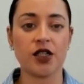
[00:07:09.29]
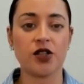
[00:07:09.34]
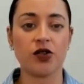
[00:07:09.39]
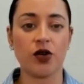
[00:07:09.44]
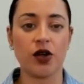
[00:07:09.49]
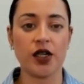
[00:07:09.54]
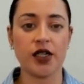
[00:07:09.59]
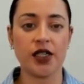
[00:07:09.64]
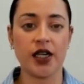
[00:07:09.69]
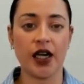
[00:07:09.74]

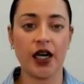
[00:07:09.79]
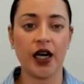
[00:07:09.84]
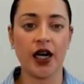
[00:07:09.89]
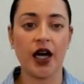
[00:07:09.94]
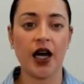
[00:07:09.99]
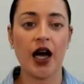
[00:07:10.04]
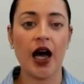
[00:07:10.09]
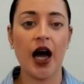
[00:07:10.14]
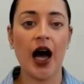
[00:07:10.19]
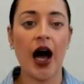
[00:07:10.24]
sorting,
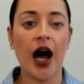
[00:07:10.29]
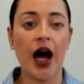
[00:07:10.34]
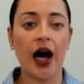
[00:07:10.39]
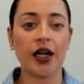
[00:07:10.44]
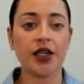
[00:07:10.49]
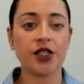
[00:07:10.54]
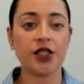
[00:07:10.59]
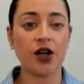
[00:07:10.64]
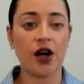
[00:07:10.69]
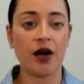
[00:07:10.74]

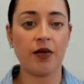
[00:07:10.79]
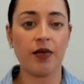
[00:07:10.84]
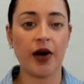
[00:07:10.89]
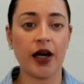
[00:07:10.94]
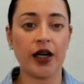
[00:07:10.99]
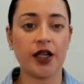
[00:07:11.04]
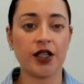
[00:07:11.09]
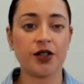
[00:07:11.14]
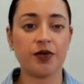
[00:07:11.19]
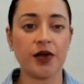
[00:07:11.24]
and time
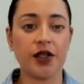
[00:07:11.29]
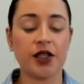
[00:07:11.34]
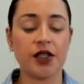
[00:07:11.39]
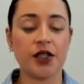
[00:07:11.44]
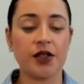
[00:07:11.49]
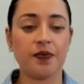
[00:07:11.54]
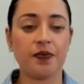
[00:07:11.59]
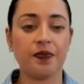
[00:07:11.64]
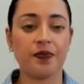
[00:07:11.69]
management.